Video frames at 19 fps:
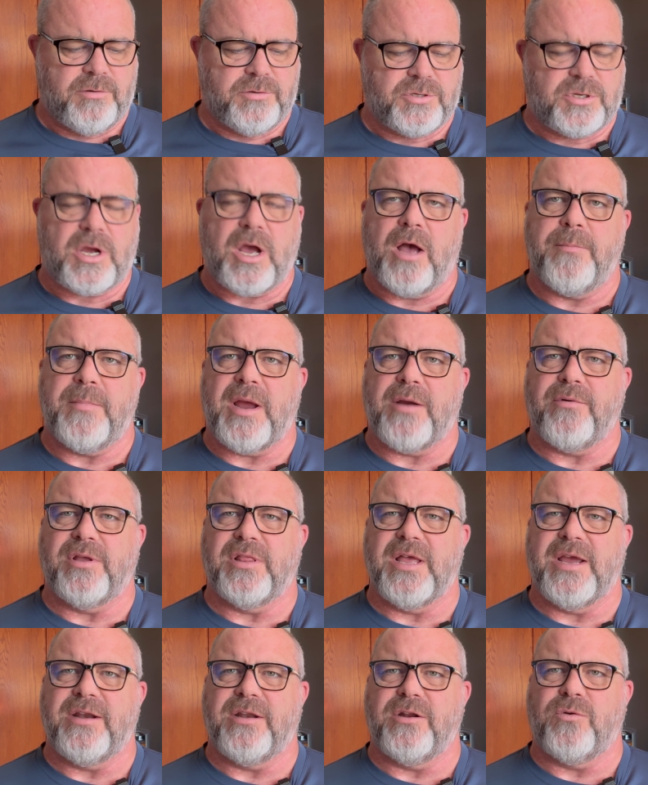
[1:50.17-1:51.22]
combat
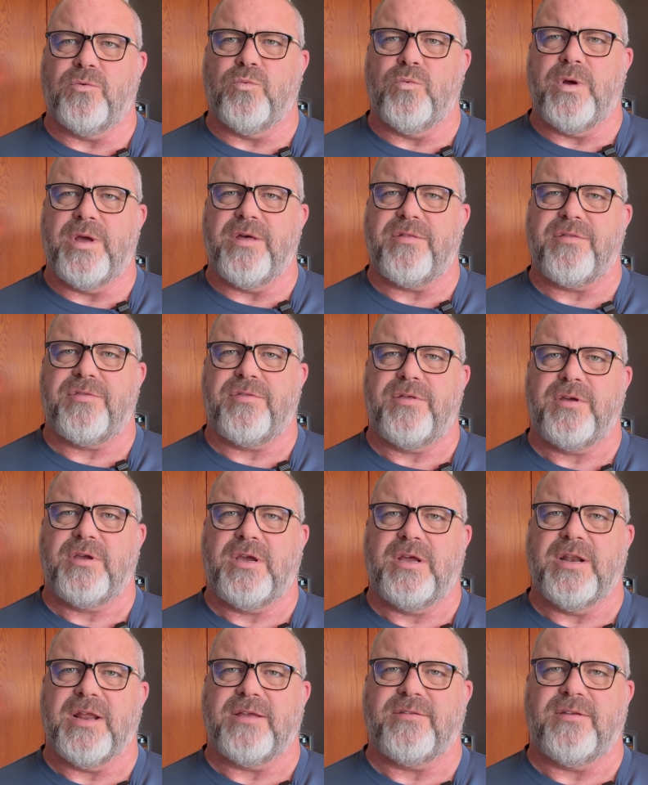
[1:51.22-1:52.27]
related with
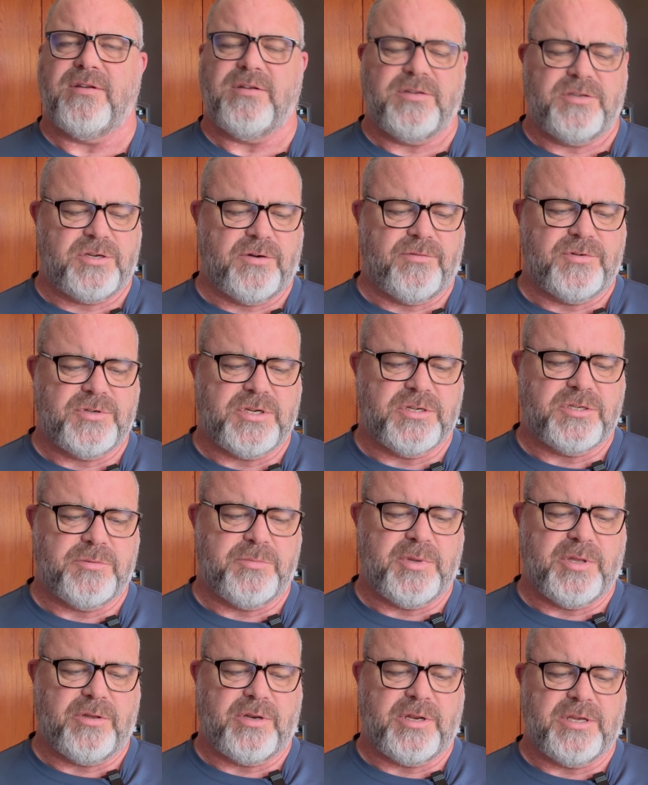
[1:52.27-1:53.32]
connected service
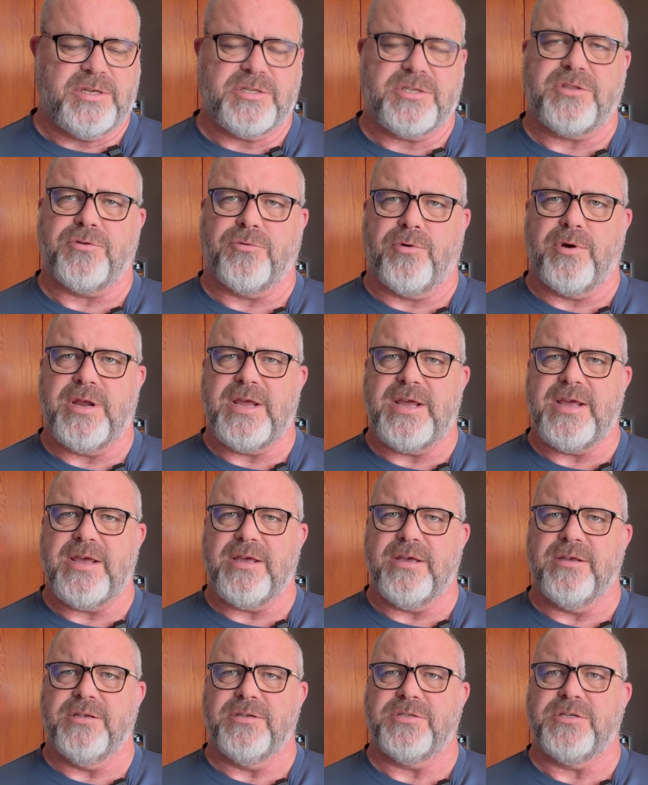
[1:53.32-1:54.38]
disabilities. 3
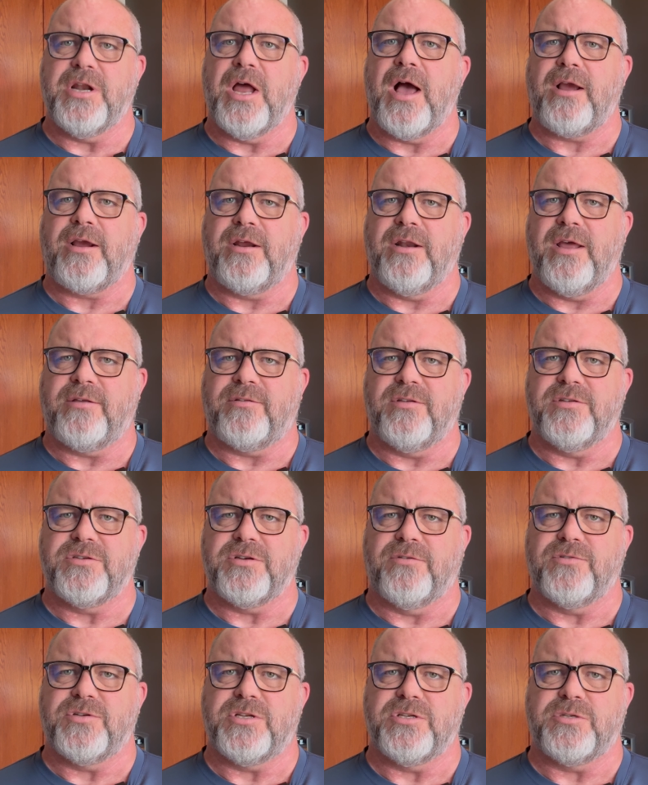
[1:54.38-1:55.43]
is not connected
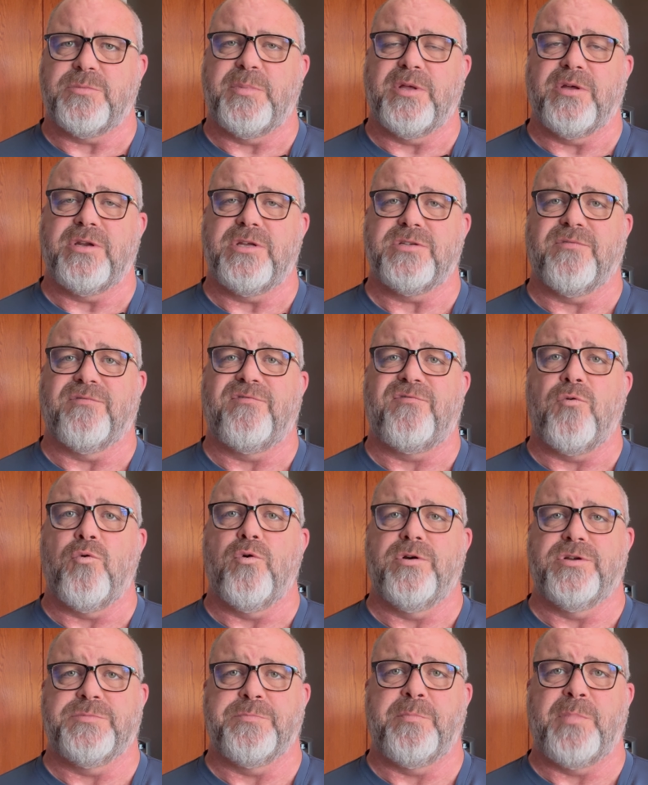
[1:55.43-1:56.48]
service disabilities, and
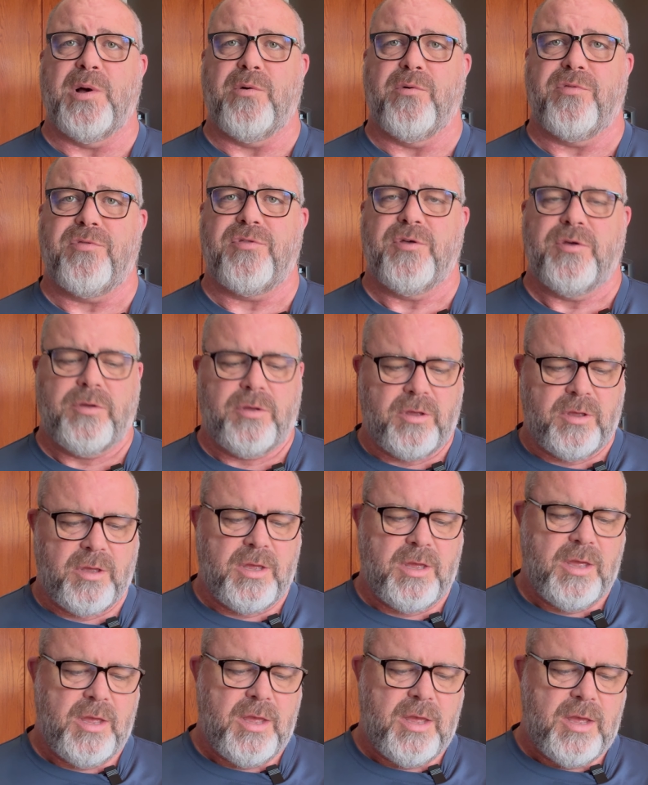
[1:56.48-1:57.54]
4 is both.
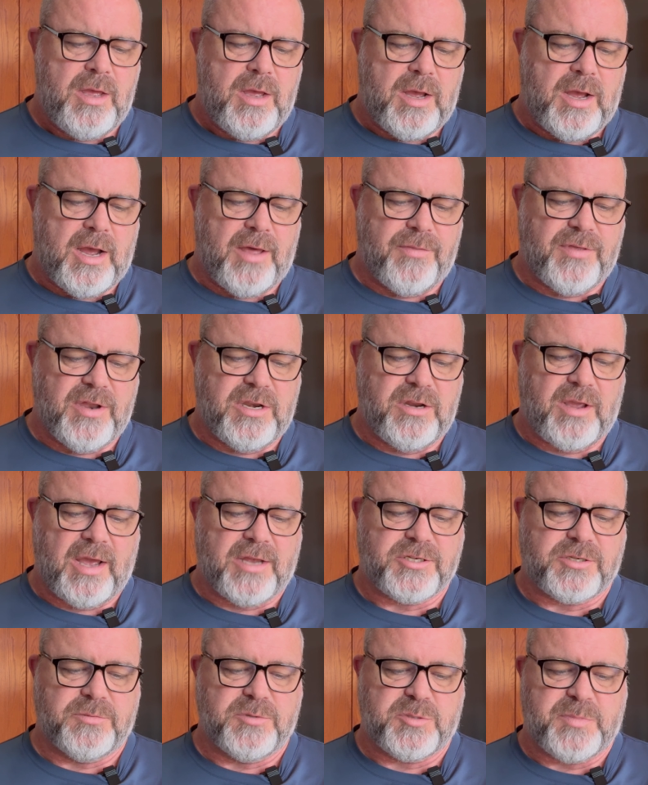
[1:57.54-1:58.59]
Then you
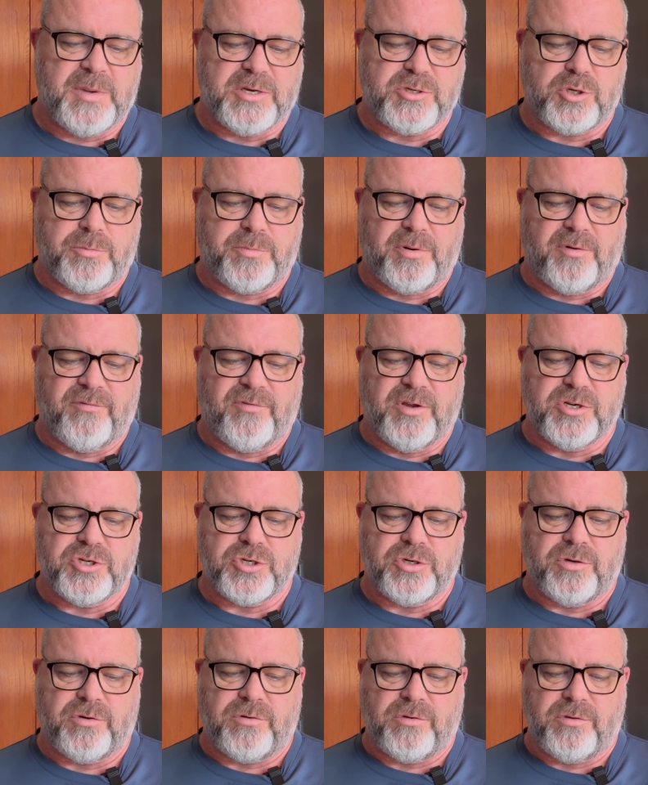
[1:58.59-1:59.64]
got some special
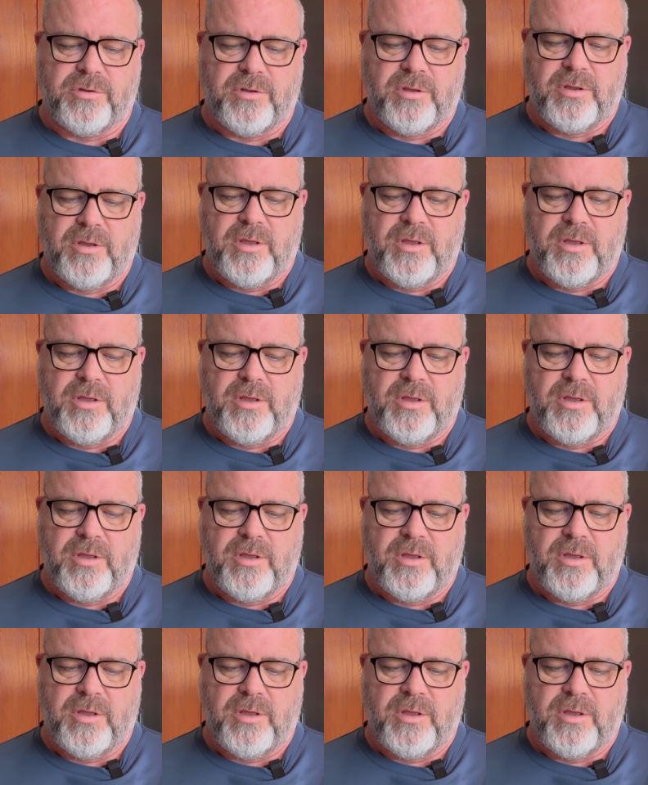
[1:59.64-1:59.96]
provisional